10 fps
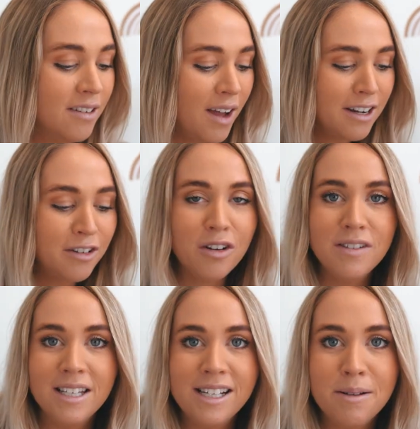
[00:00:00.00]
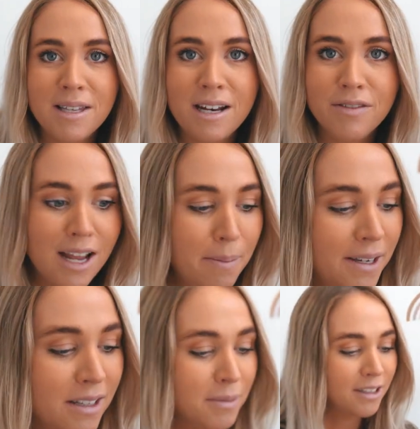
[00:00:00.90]
I don't know, if something comes out of a nappy
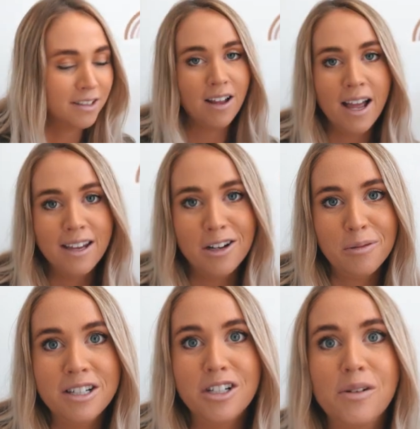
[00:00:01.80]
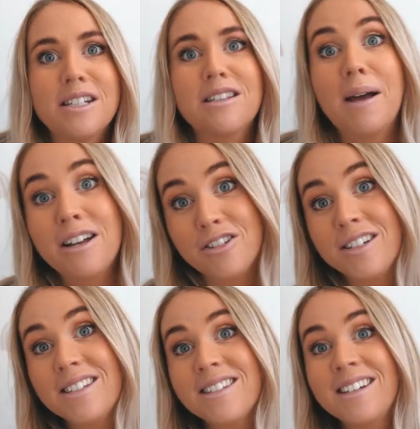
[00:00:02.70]
in the middle of the night, you don't want it to go into the
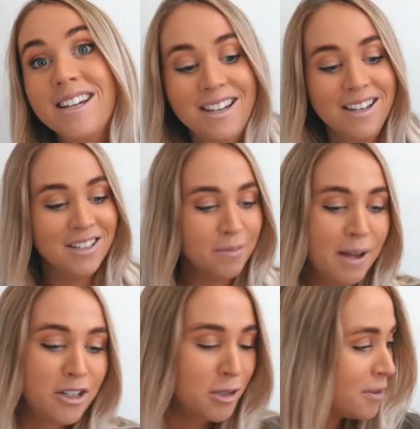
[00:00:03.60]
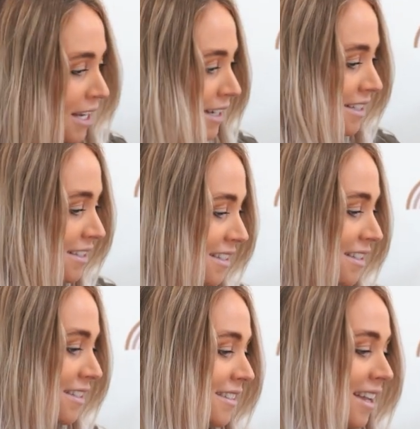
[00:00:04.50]
mattress. What? Some mattress
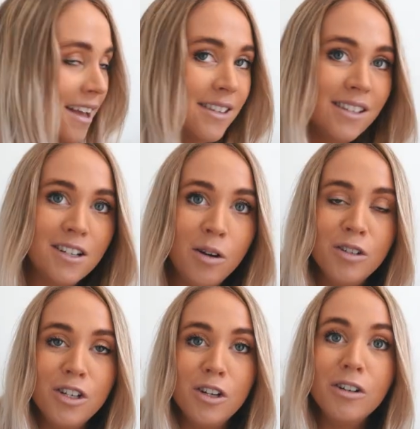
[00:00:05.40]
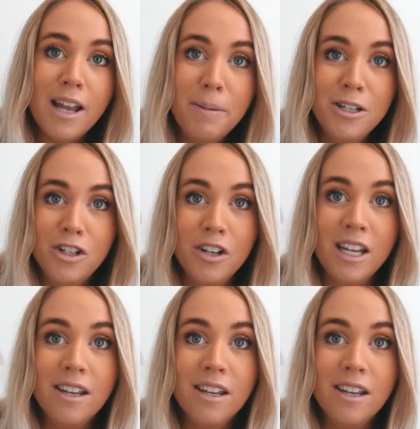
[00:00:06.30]
protectors. Yes, I told you, you're on nappy duty.